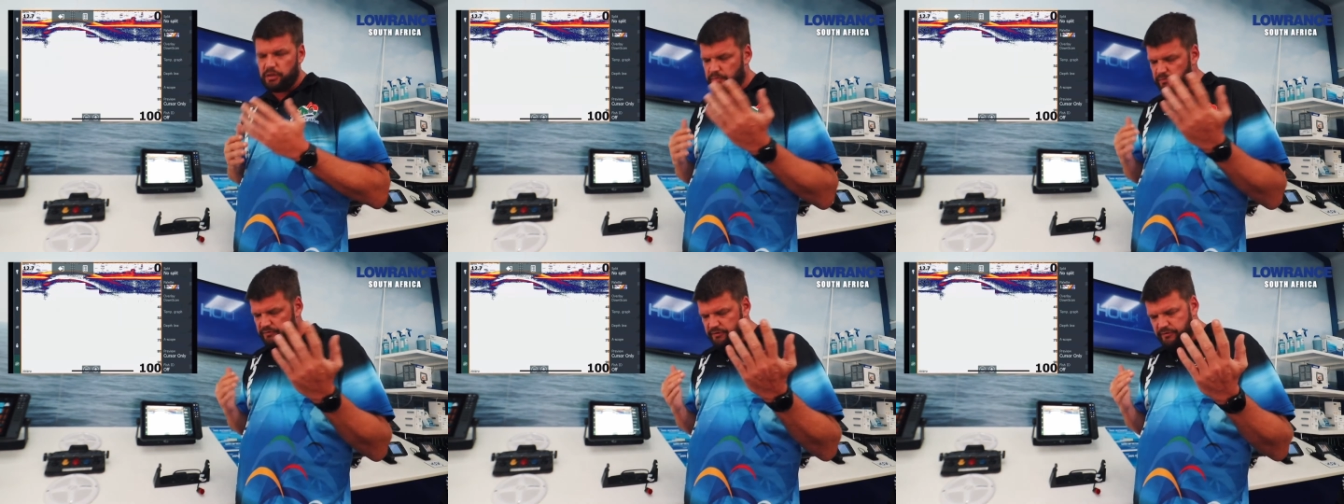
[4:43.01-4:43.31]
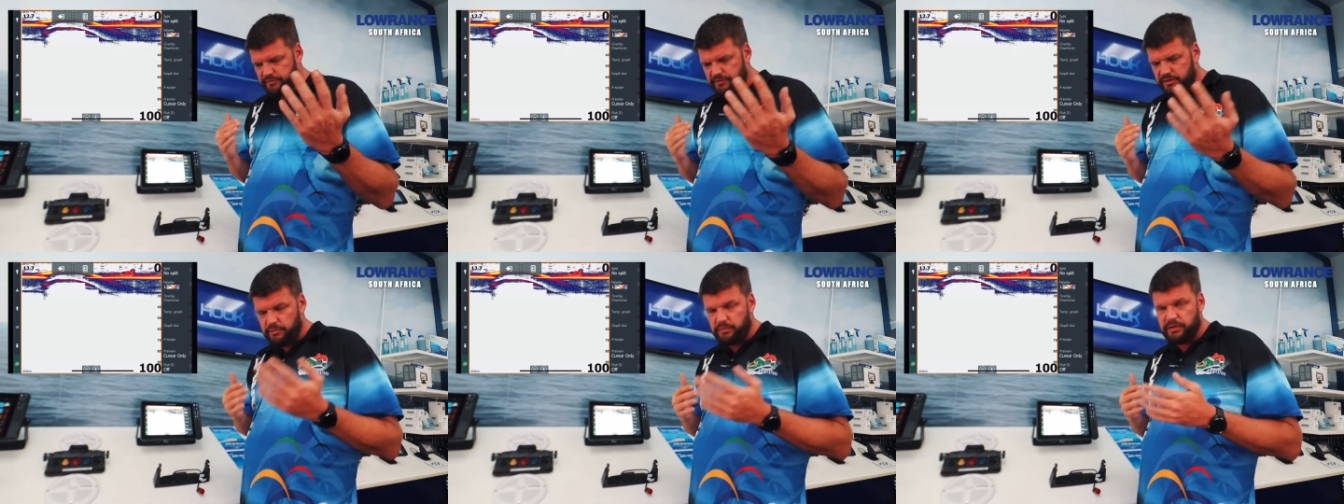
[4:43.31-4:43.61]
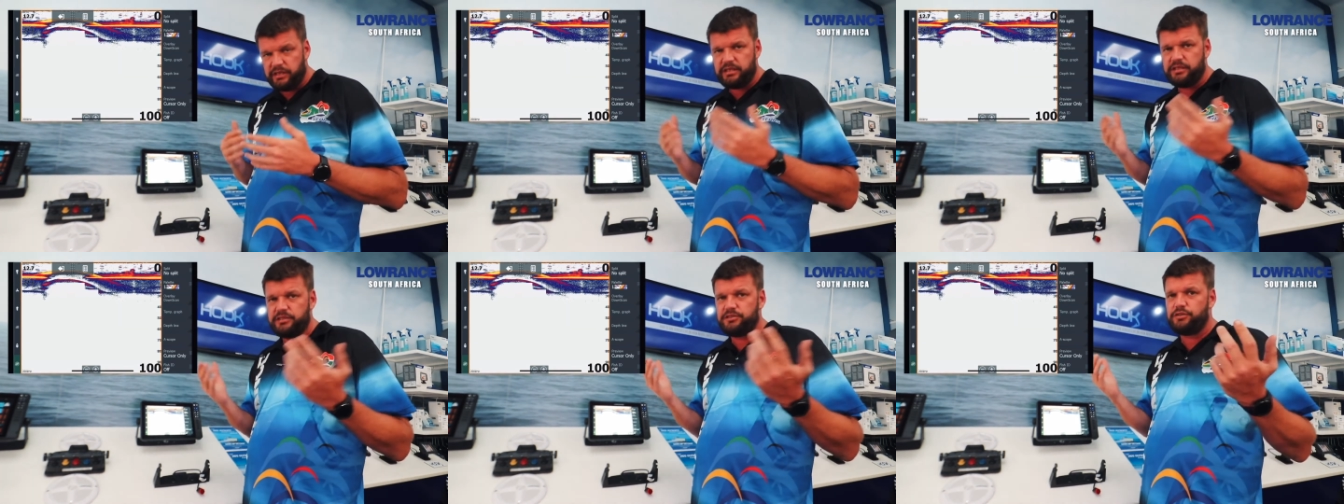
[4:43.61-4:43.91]
50
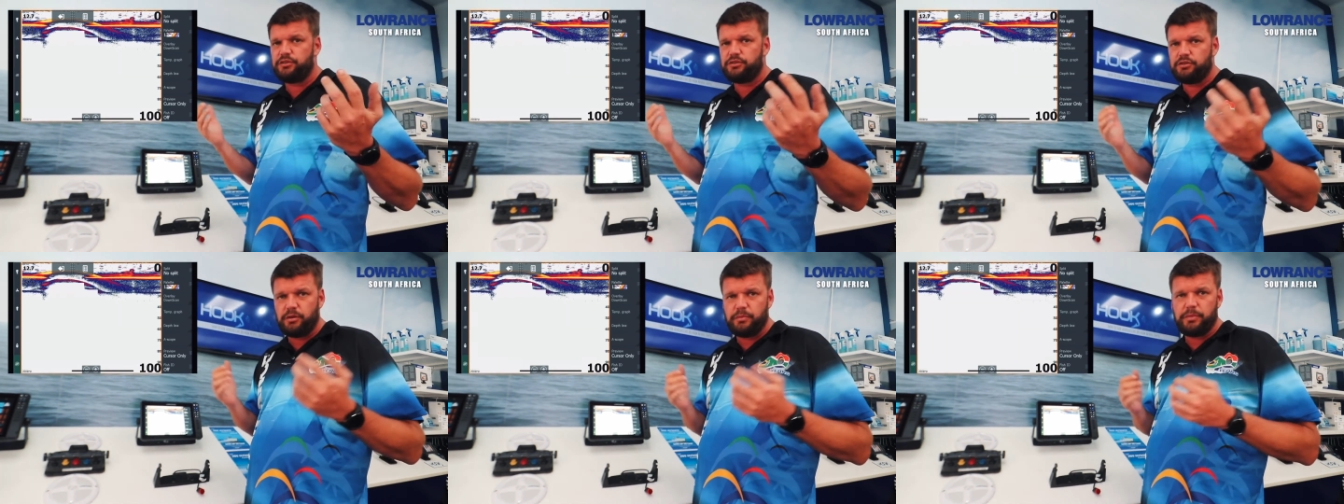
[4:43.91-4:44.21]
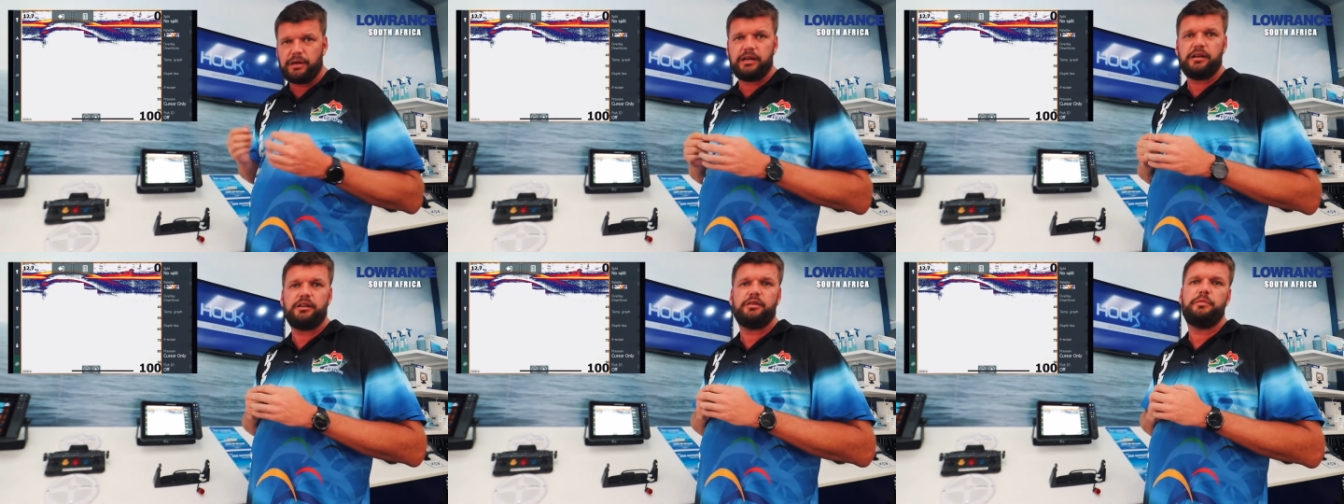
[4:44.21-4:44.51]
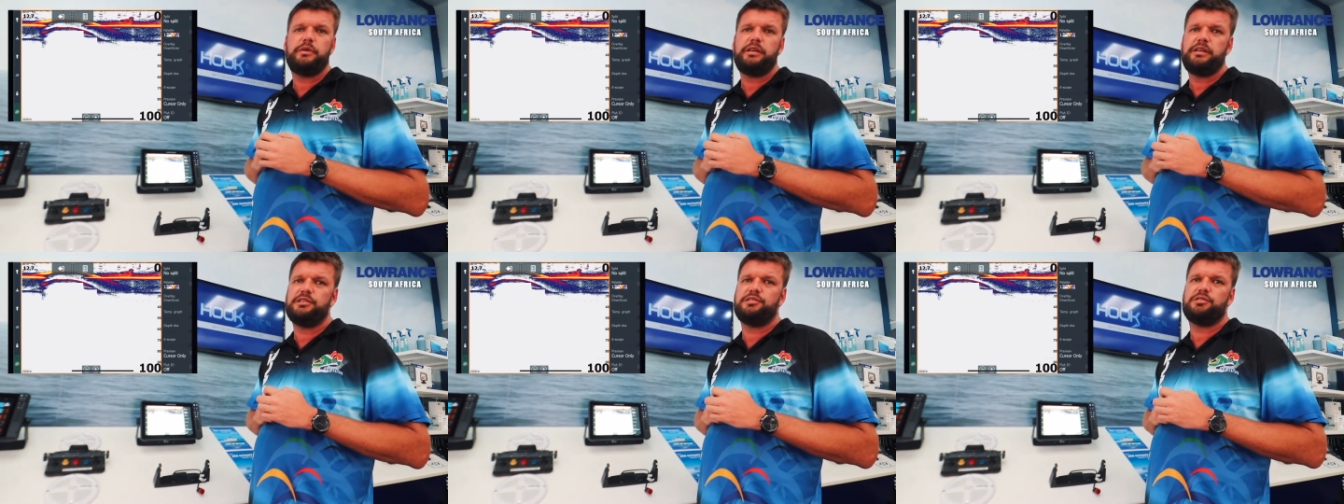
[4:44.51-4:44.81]
meters or top 100
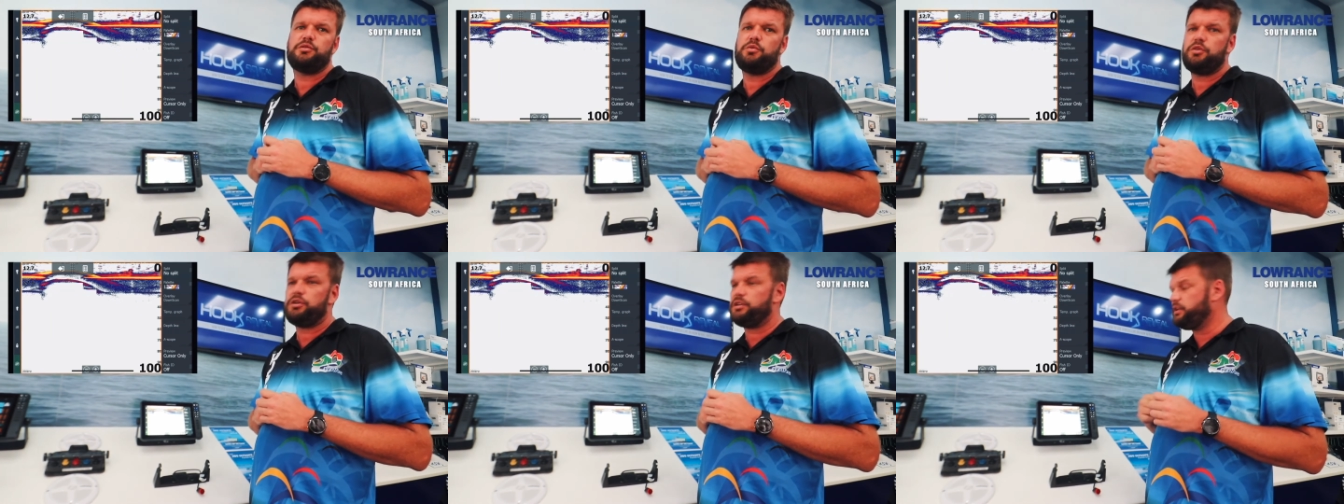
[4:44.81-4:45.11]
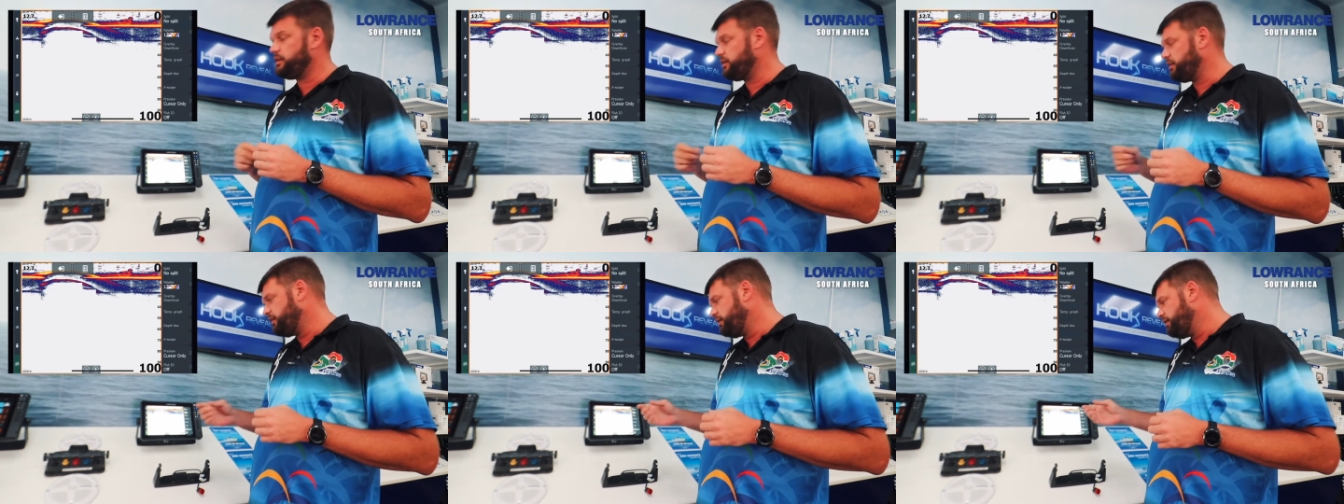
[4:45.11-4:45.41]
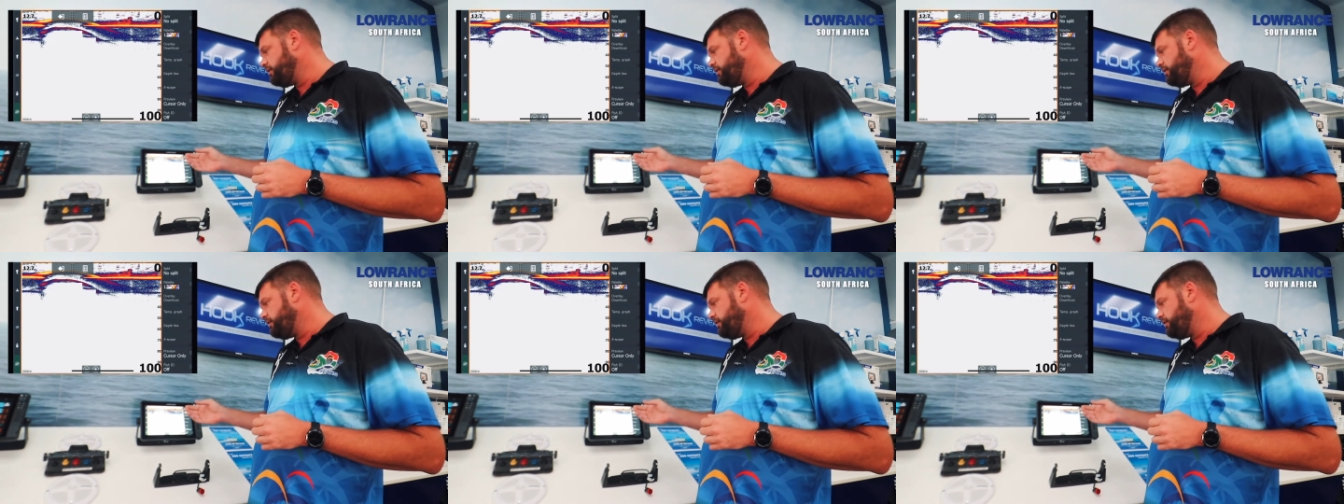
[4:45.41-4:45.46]
meters of water,